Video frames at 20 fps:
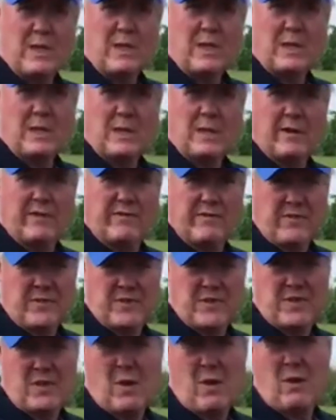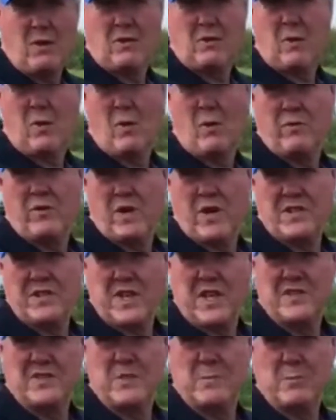have installed over a
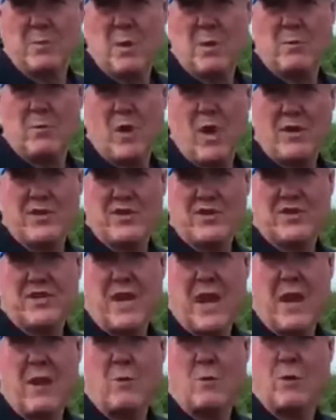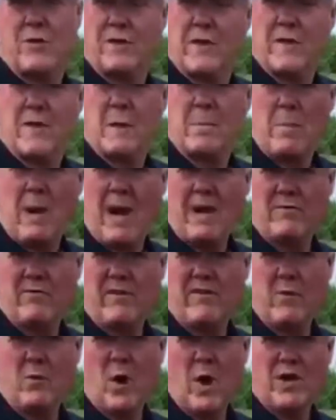dozen berm projects now within the Pine
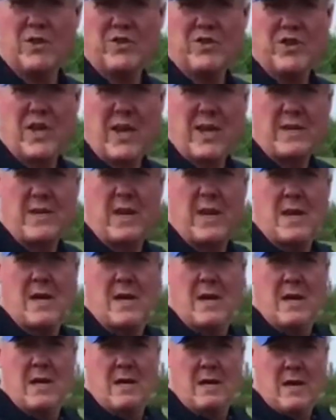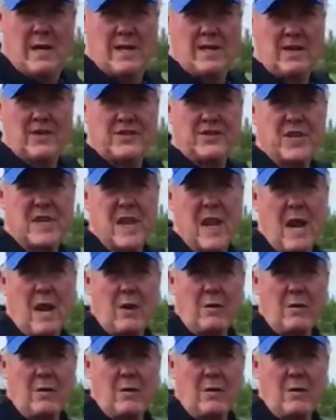River watershed. And you can see how